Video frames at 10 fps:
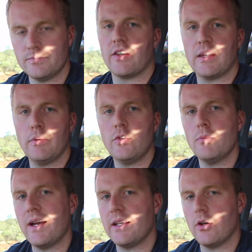Some of you
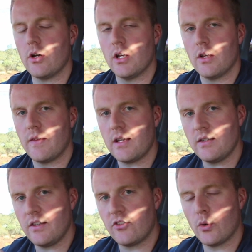may know that in
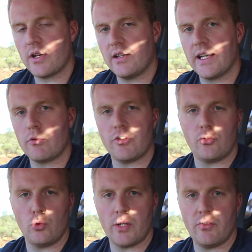these Toyota Landcruiser
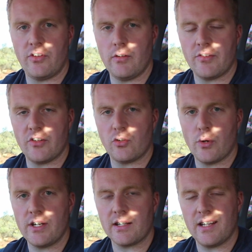200 series that
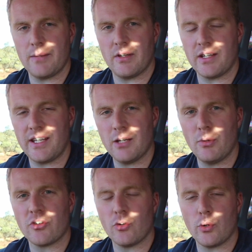Toyota claim that the
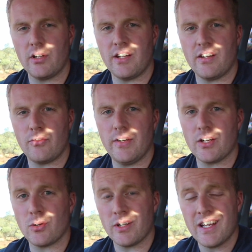gearbox oil in this
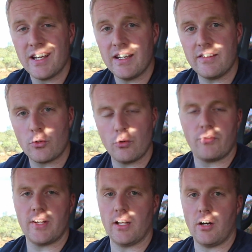vehicle is good
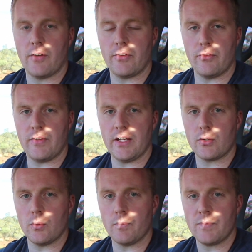for the life of the
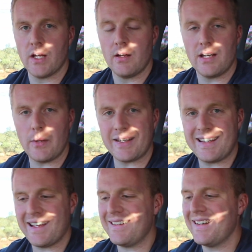vehicle. Now
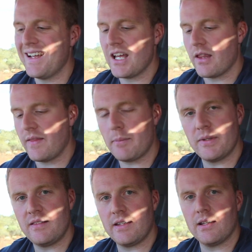again, that
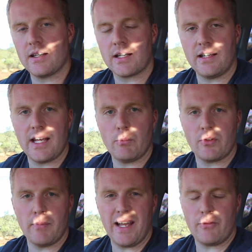particular claim
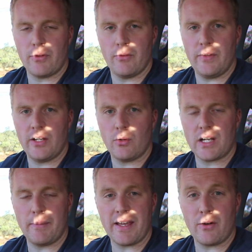was made from the vehicle
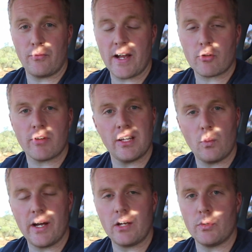coming out of factory and the
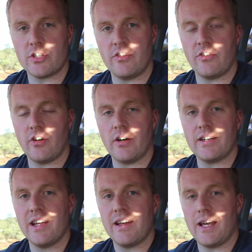way in which it was
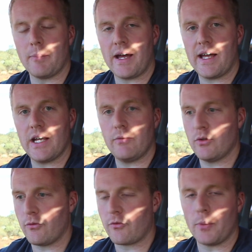designed and
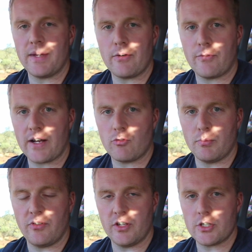behaved from that factory
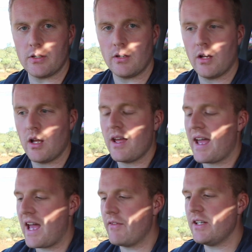position.
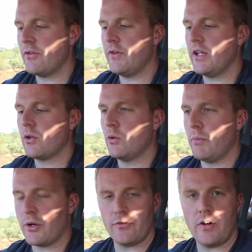Having this vehicle
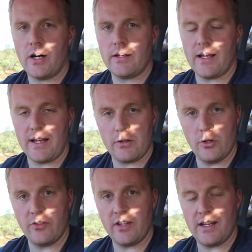modified and
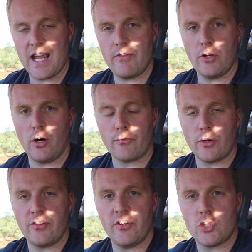used in heavy
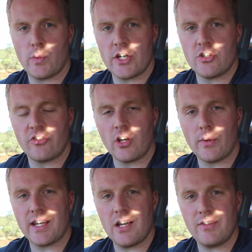off-road situations
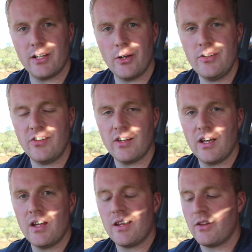towing heavy loads,
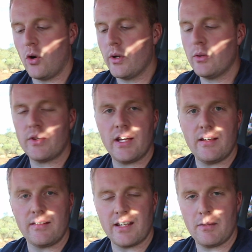the oil there
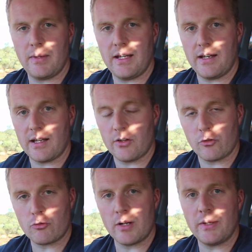is going to be getting
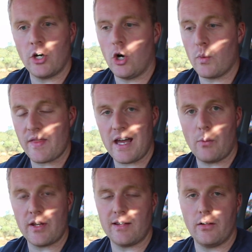extremely hot without
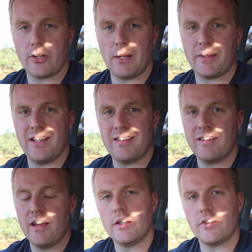one of these lockup kits.
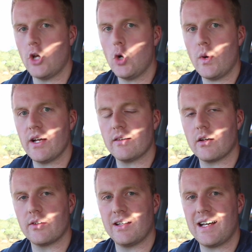There's no way it's
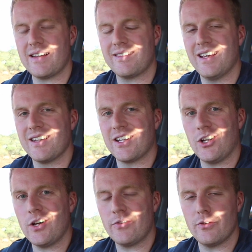going to last the
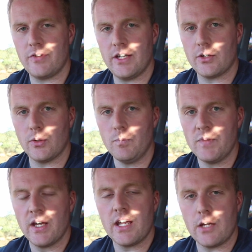life of the vehicle
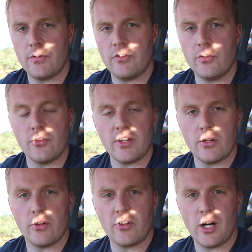if it's used in
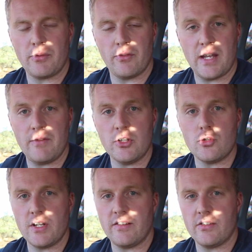those types of heavy
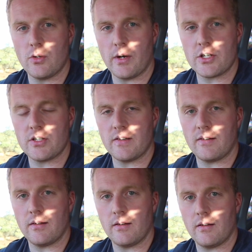duty situations.